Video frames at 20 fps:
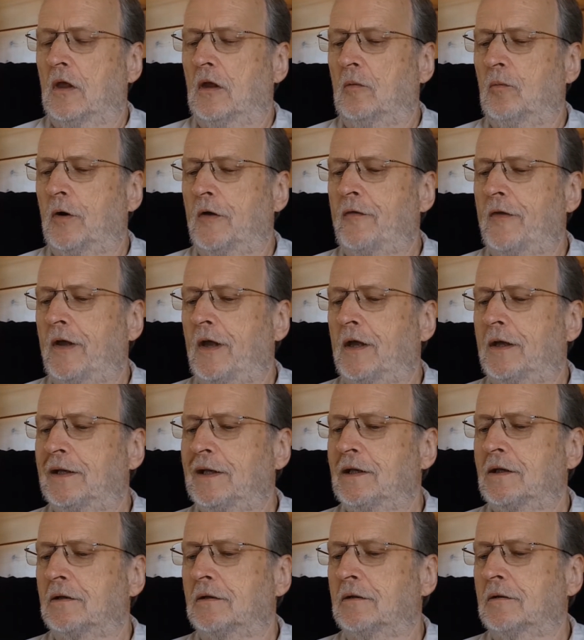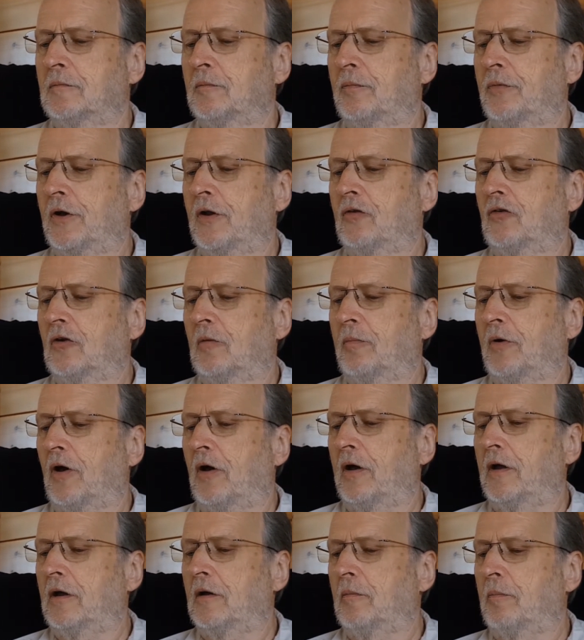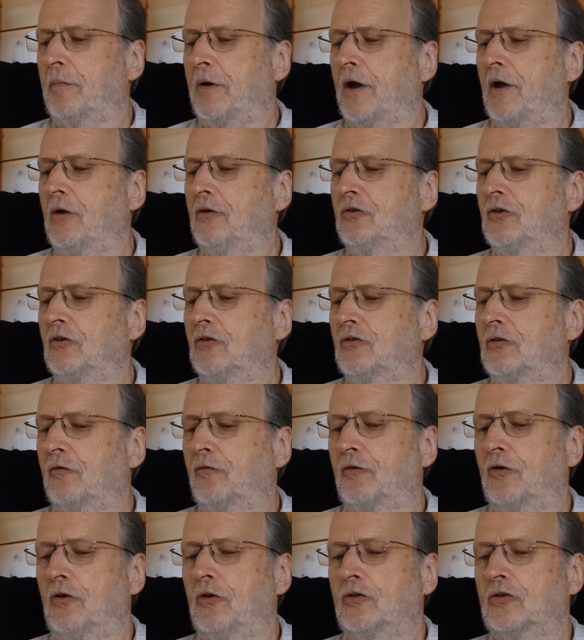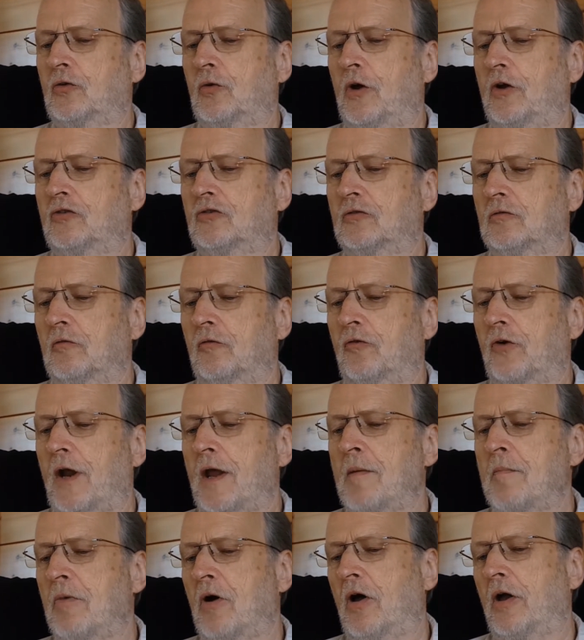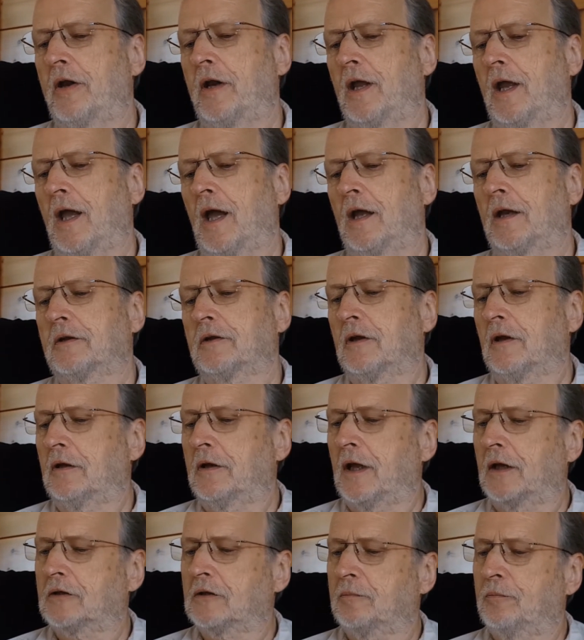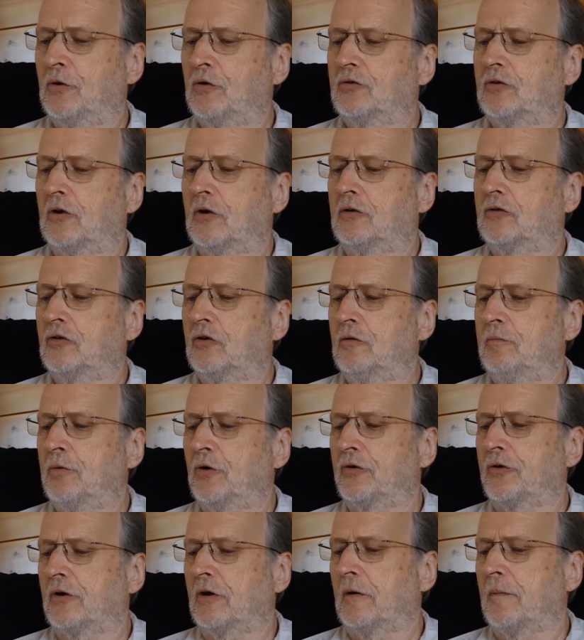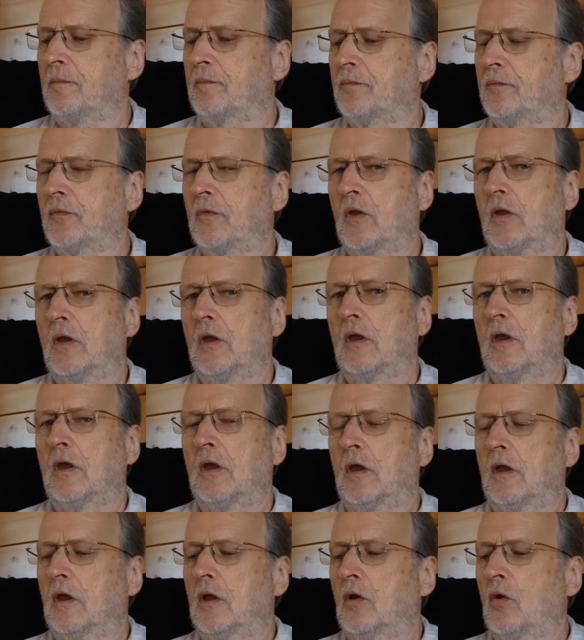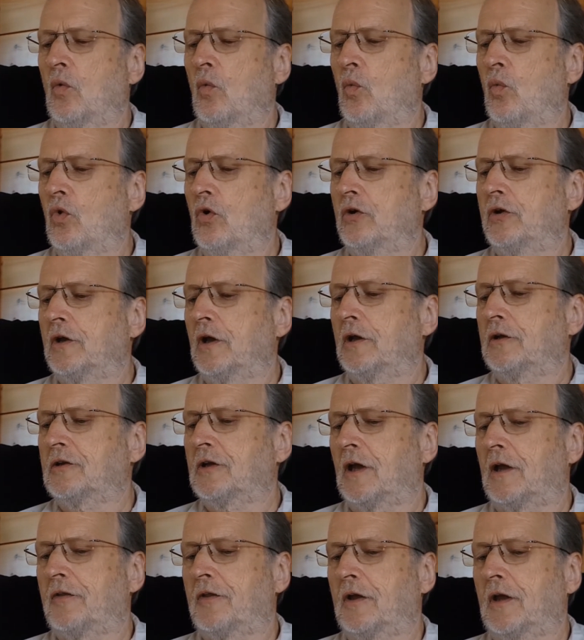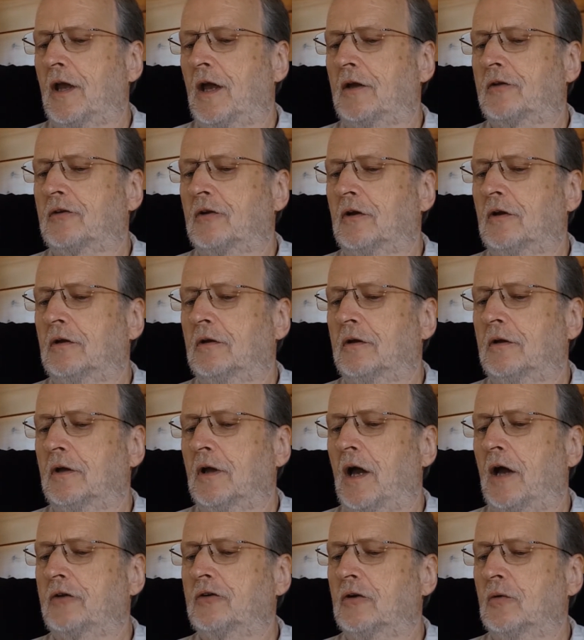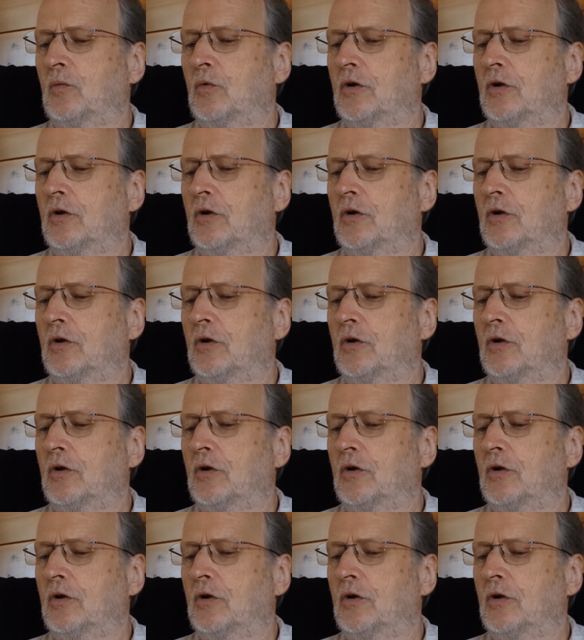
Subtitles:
And when they had eaten, Prince Abhaya poses the first question framed by Nigantha Nataputta to Buddha. Would a Tathagata utter